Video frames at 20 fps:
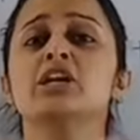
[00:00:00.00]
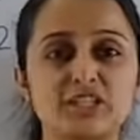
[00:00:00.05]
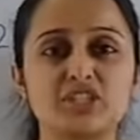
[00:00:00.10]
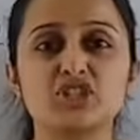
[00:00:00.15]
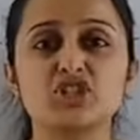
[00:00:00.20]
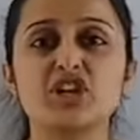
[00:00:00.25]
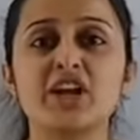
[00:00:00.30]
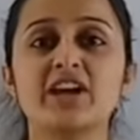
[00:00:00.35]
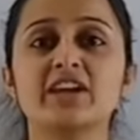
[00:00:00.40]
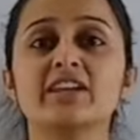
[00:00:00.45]

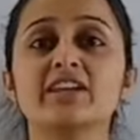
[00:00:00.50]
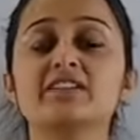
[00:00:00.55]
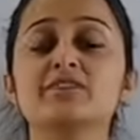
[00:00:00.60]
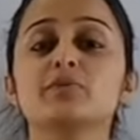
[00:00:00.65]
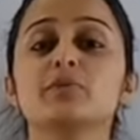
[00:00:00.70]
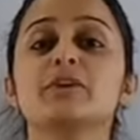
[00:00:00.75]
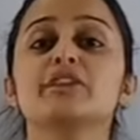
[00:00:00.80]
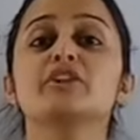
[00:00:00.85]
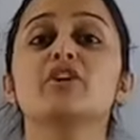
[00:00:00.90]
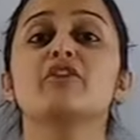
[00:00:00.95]
Share
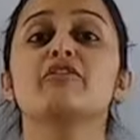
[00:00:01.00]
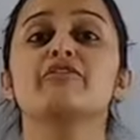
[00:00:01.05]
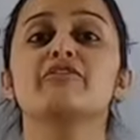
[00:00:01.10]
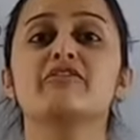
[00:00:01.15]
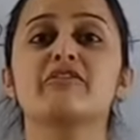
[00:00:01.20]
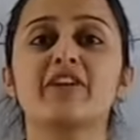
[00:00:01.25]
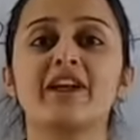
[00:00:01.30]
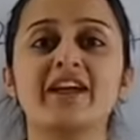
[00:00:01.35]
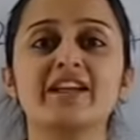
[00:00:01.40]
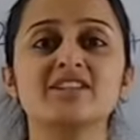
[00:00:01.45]
it with your
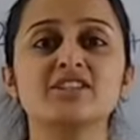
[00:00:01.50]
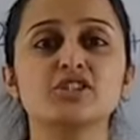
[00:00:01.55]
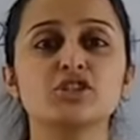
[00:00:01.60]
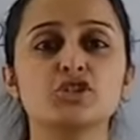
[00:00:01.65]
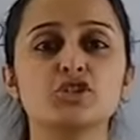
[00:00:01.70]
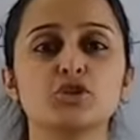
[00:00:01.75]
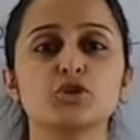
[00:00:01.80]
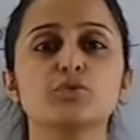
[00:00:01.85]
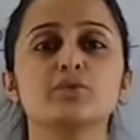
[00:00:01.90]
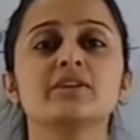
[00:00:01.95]

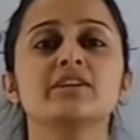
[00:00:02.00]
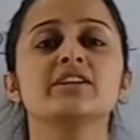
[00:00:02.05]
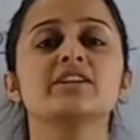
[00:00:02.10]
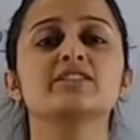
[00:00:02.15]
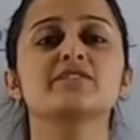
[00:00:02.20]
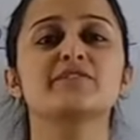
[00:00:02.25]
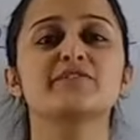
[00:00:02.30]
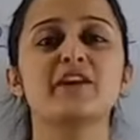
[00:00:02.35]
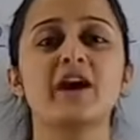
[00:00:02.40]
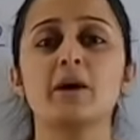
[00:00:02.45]
friends,
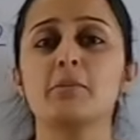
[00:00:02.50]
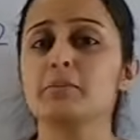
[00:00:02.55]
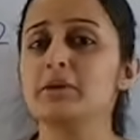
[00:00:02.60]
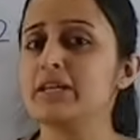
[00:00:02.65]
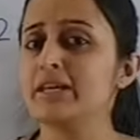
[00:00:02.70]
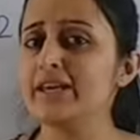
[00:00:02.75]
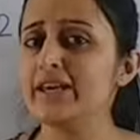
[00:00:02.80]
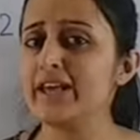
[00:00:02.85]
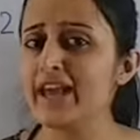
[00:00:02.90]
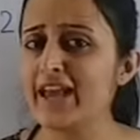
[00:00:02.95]
juniors,
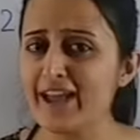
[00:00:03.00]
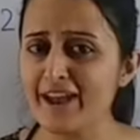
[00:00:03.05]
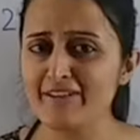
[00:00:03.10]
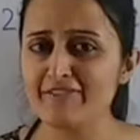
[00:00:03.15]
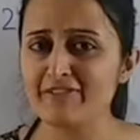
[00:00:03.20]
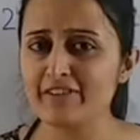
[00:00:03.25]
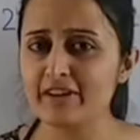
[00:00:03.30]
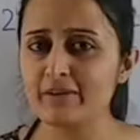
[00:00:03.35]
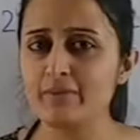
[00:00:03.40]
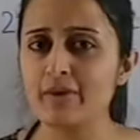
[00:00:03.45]
family,
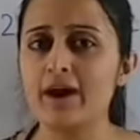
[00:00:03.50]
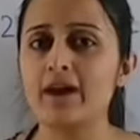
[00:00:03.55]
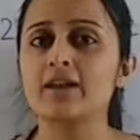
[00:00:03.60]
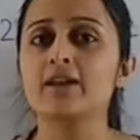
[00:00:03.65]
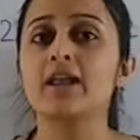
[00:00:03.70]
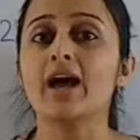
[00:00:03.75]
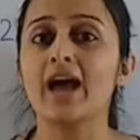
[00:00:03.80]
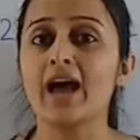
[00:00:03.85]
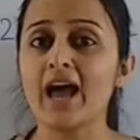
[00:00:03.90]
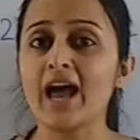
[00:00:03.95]
everyone.